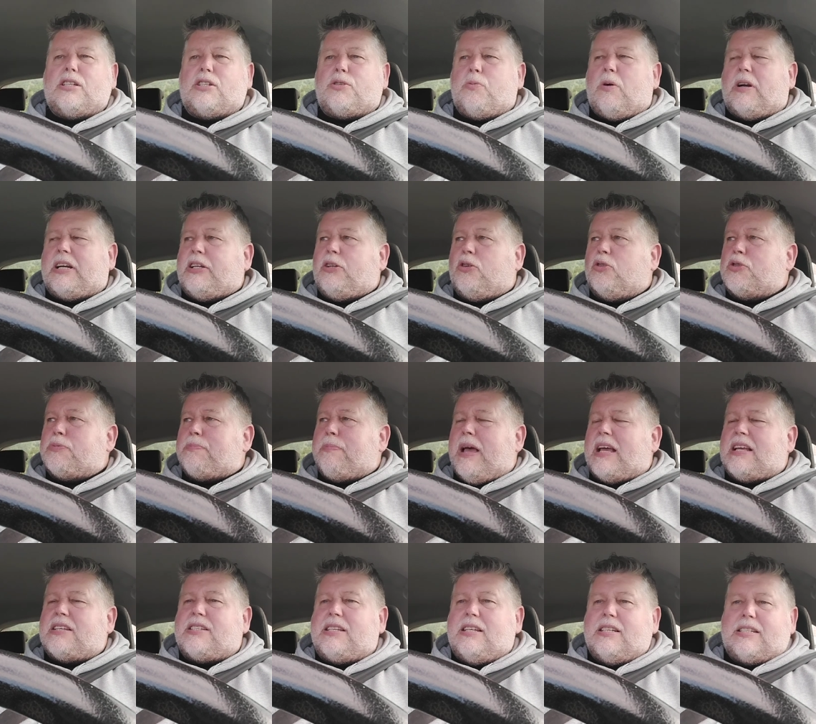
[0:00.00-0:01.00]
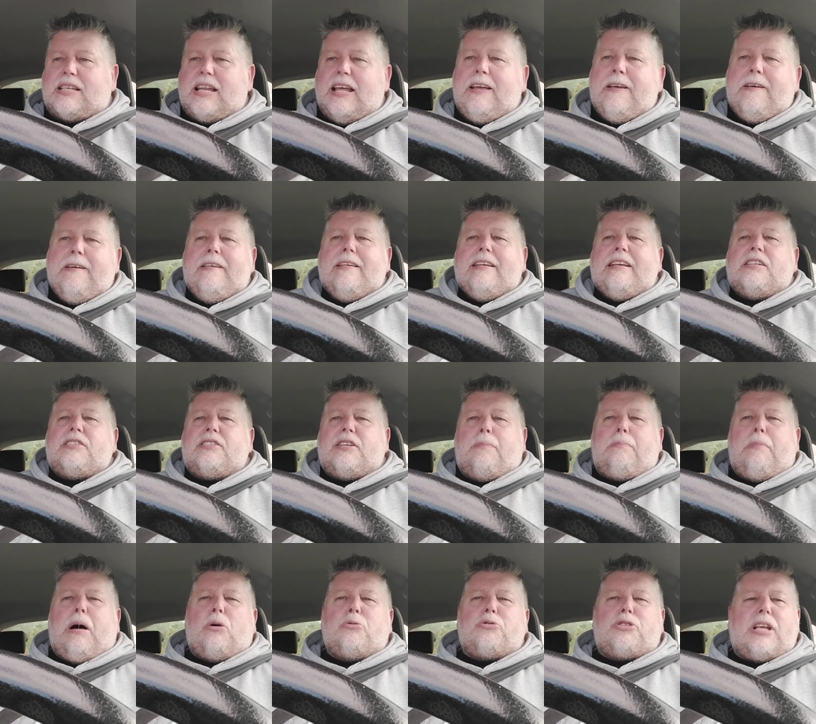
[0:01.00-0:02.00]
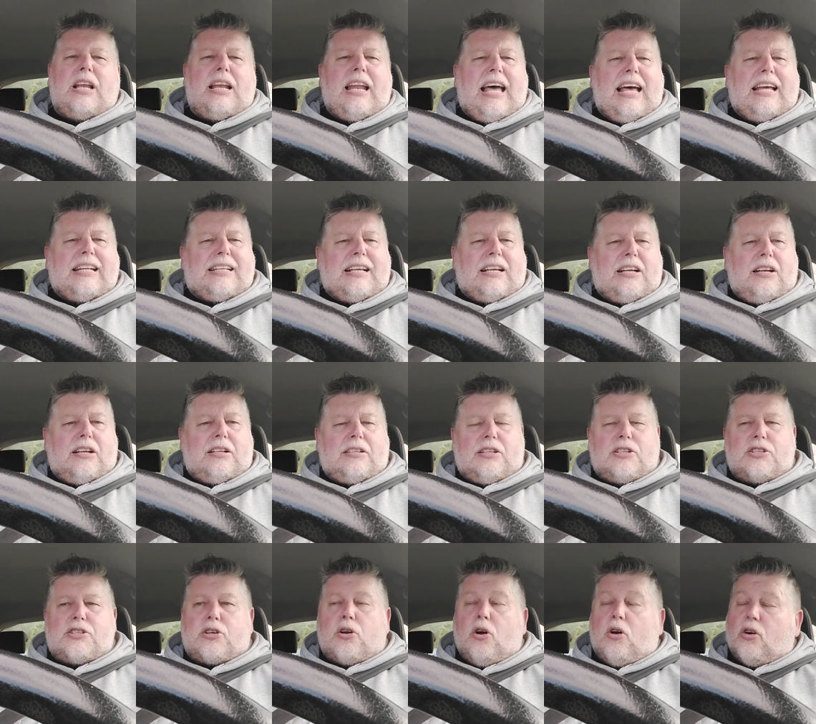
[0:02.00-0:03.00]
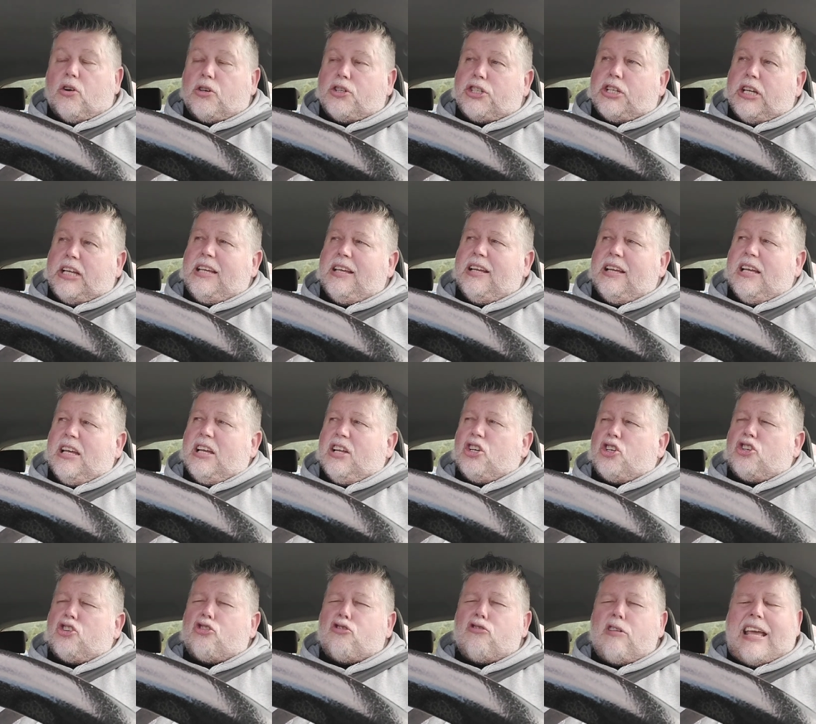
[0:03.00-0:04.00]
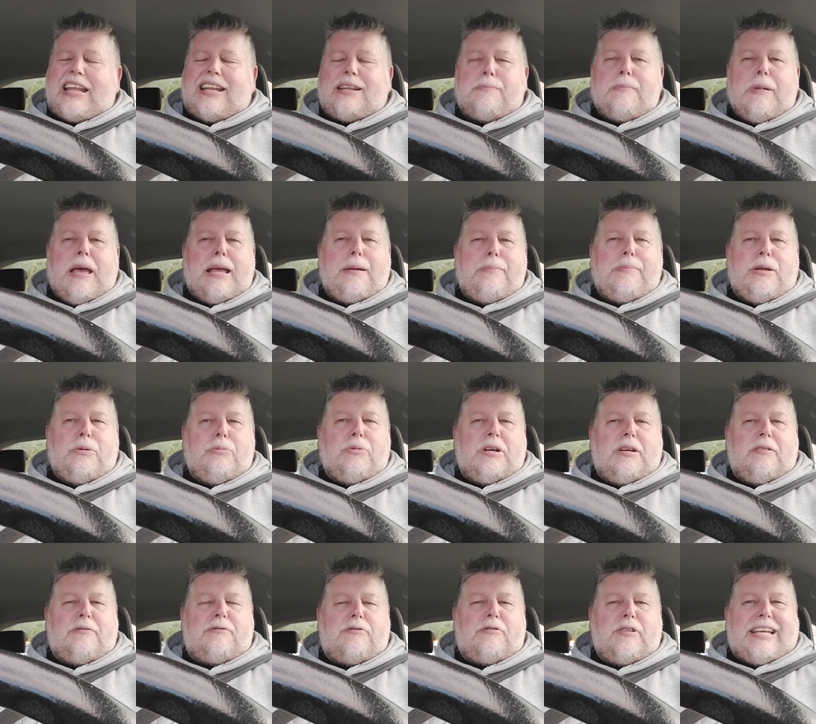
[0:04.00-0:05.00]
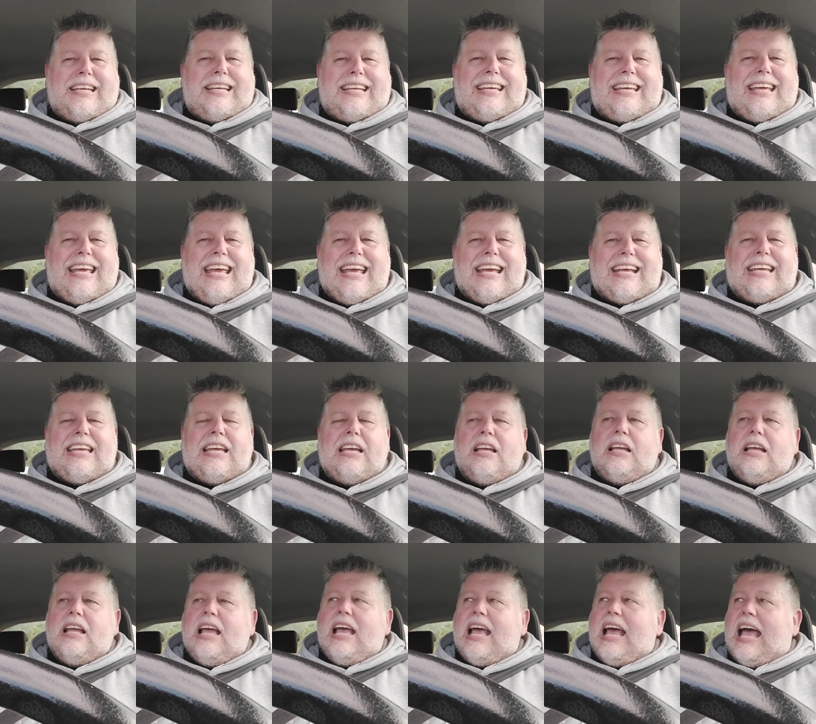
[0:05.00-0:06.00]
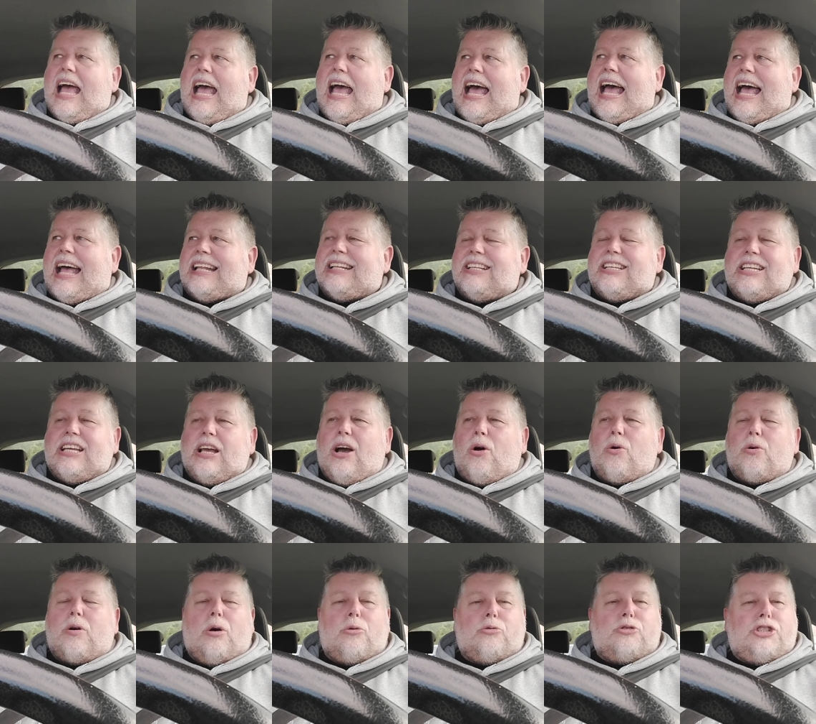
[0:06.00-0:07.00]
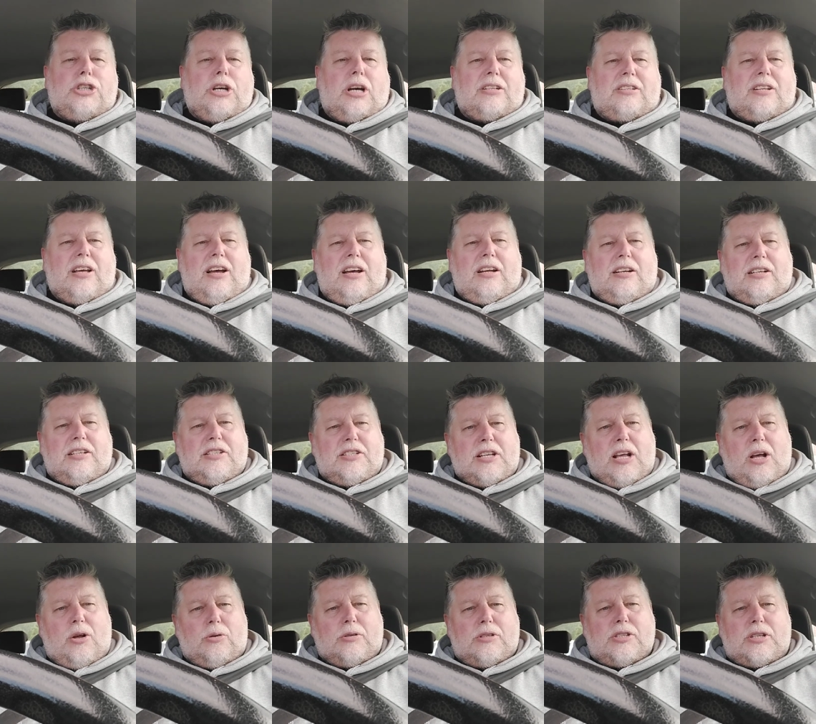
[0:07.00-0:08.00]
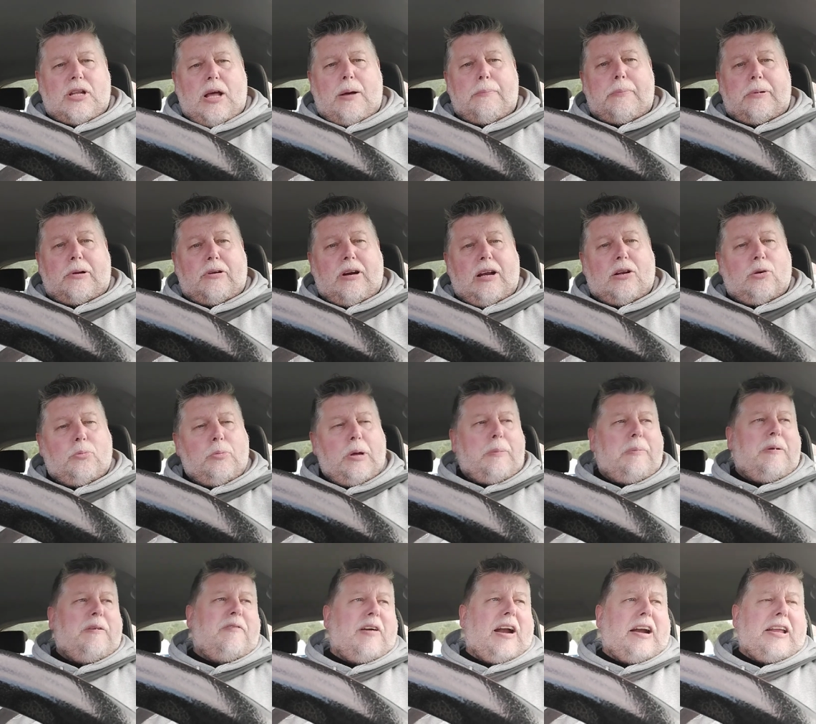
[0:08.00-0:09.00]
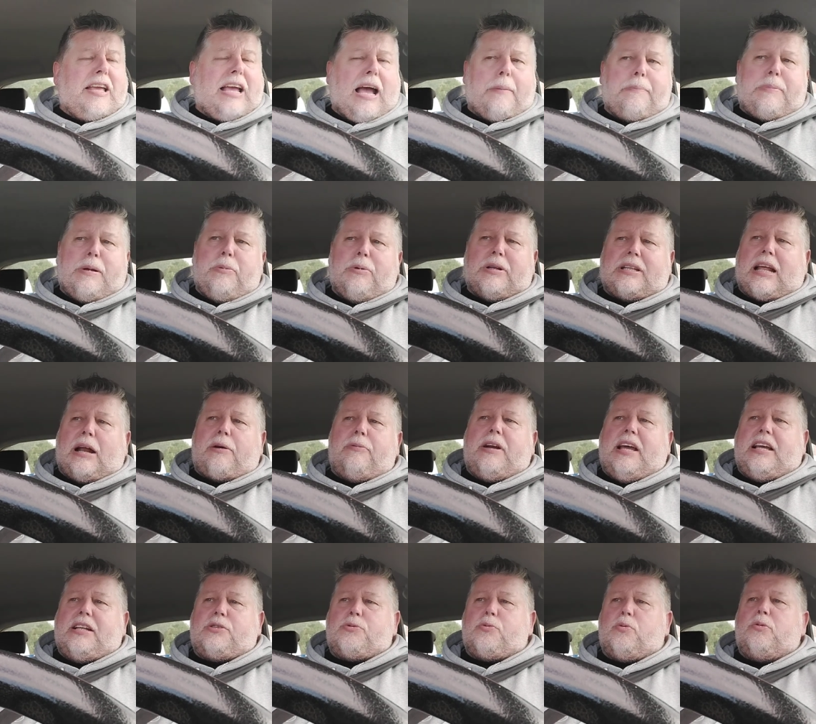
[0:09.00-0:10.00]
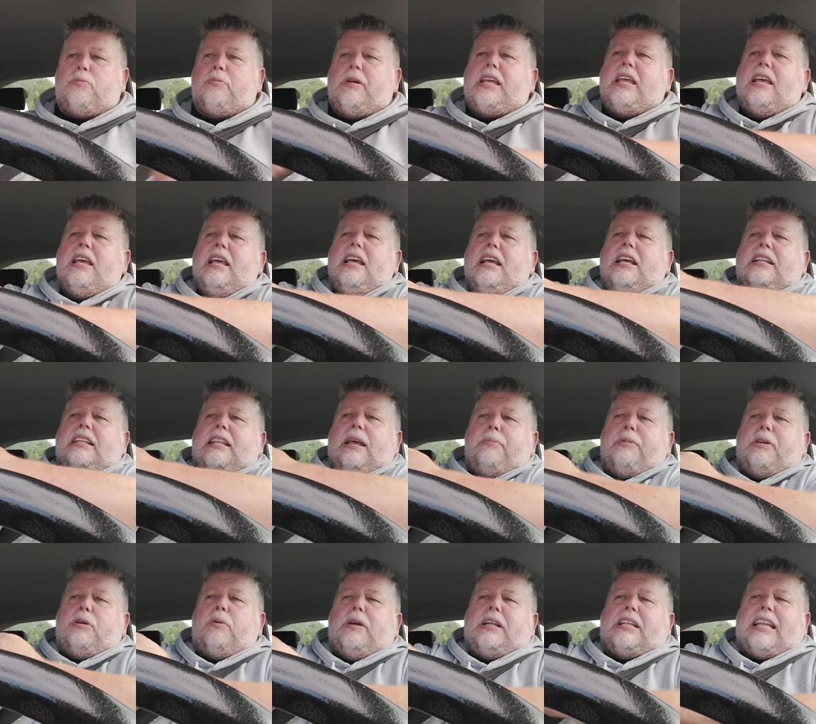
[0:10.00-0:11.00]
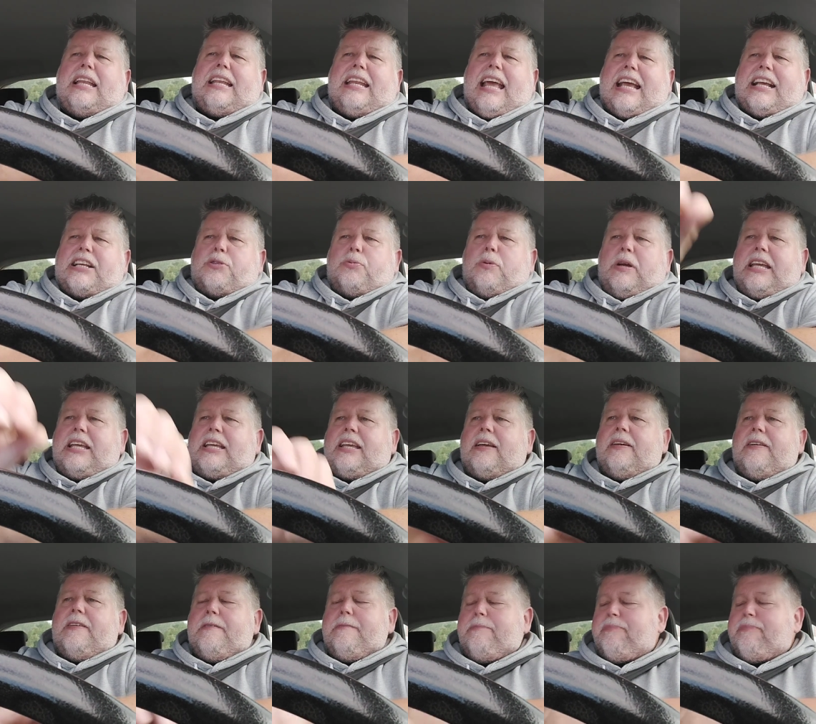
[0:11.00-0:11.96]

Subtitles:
It's what he does best, isn't it? So Mo Salah to get on the score sheet. Trent maybe with a free kick. And Diogo Jota on his own stomping ground. And we'd be very happy with that, Reds, wouldn't we? Then we go into next week.